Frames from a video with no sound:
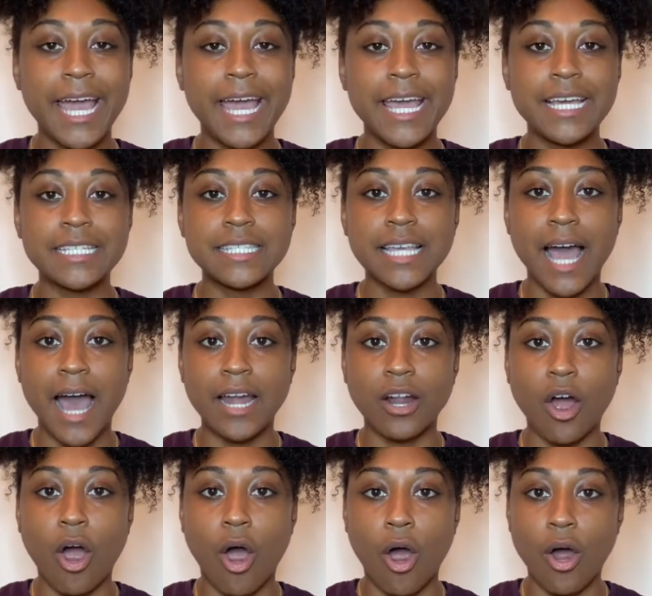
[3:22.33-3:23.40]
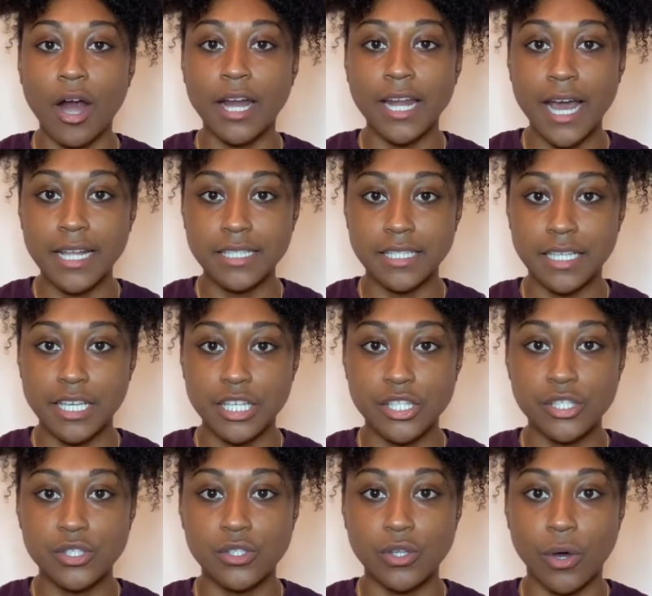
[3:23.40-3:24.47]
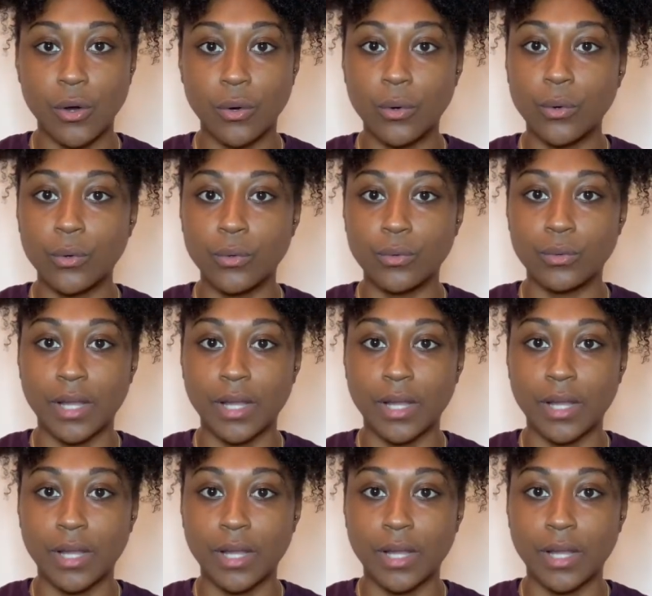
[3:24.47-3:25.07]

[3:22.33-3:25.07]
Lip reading: it's kind of hard not to get so